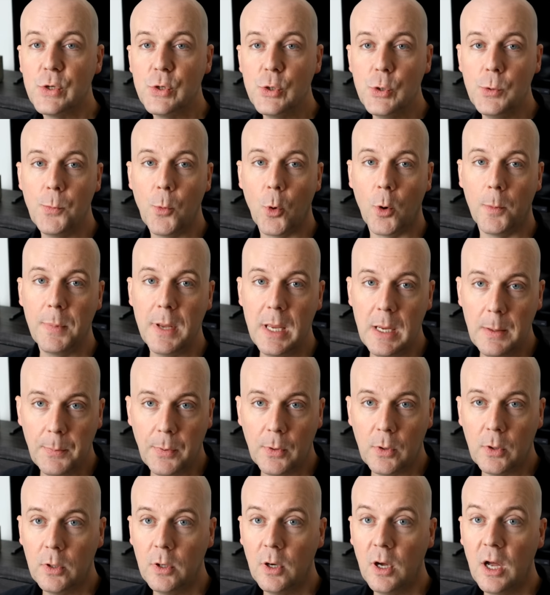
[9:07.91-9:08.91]
to more
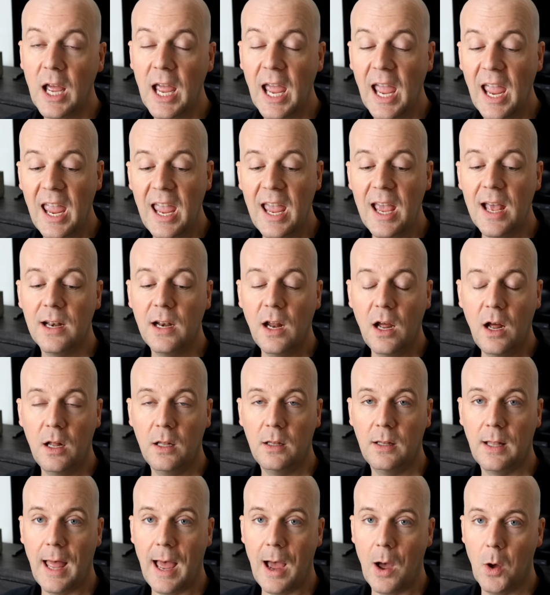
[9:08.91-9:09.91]
people and
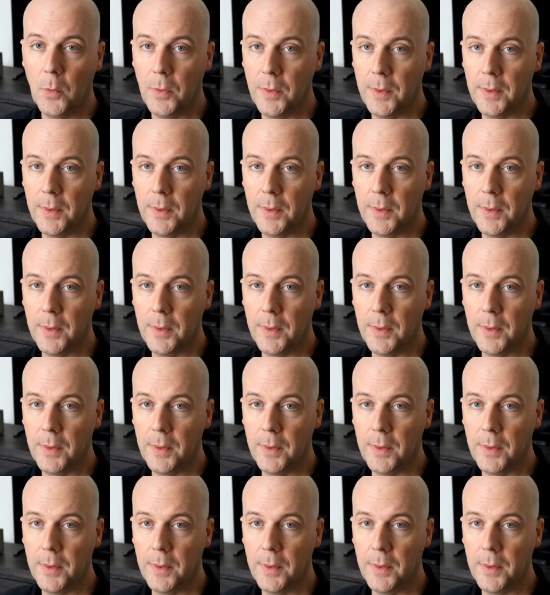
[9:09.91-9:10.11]
allow